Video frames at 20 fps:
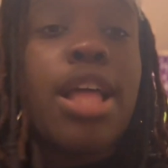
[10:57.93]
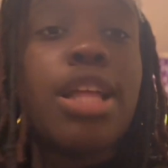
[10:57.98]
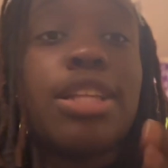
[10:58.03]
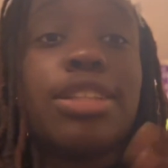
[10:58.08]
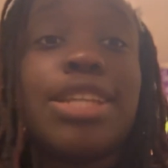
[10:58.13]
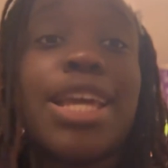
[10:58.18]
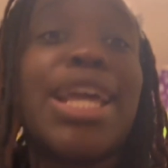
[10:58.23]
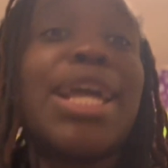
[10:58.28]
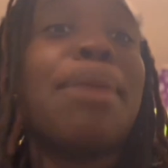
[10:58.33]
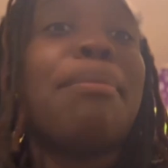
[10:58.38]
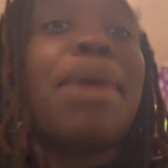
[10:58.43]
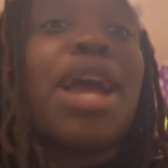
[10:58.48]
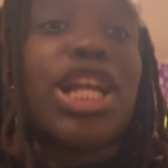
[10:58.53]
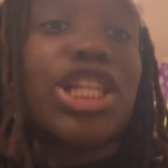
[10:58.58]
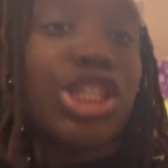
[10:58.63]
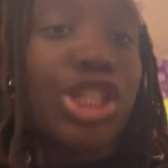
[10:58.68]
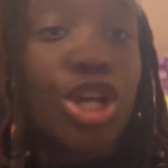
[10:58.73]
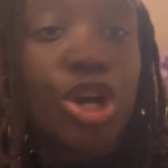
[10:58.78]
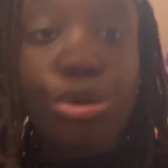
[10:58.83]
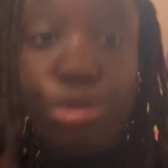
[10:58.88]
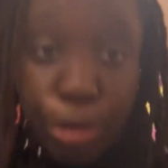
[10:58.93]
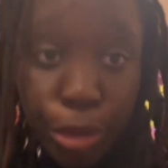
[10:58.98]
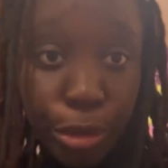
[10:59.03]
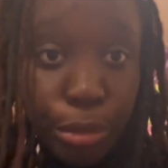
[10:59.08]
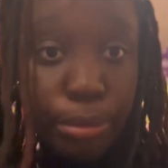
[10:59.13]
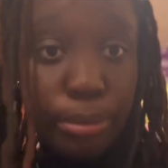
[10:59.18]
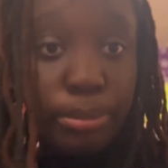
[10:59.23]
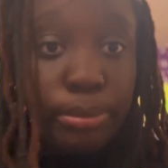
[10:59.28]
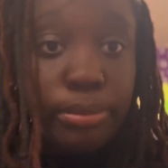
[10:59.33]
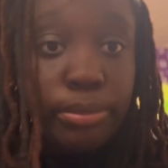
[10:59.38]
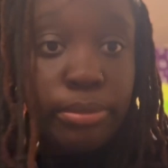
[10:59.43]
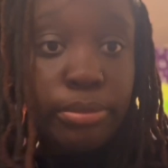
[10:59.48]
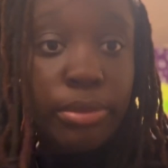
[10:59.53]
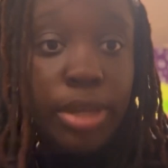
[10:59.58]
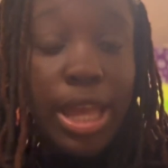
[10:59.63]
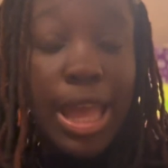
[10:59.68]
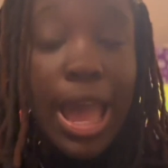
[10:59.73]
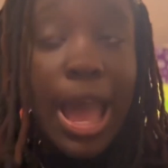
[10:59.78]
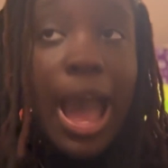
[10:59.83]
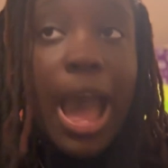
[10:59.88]
and take them back to your room.
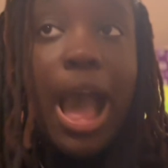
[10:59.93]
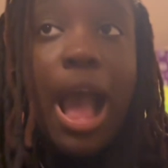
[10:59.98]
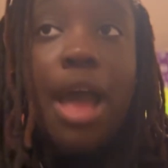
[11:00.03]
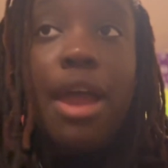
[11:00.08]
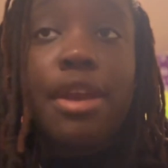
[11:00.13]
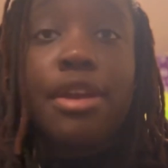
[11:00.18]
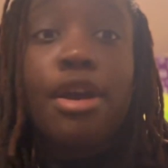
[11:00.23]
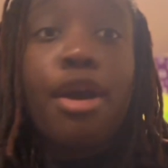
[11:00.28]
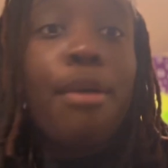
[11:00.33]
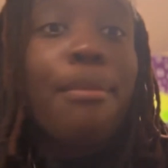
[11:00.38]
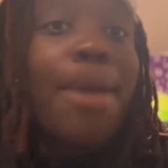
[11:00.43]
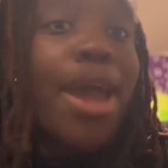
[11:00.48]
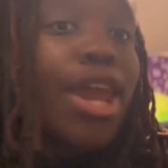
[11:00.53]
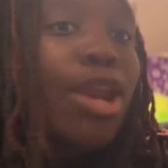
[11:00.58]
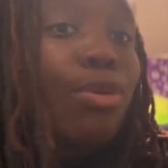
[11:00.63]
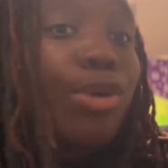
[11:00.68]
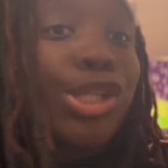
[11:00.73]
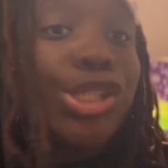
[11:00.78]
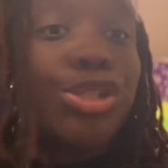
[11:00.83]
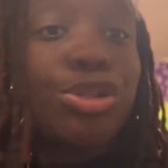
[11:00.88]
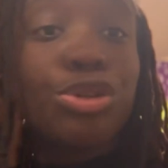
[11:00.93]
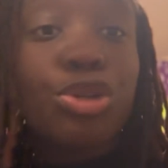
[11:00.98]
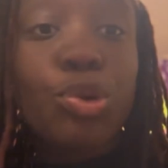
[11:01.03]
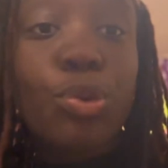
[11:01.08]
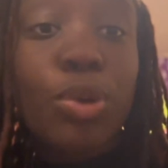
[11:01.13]
Don't matter what you do with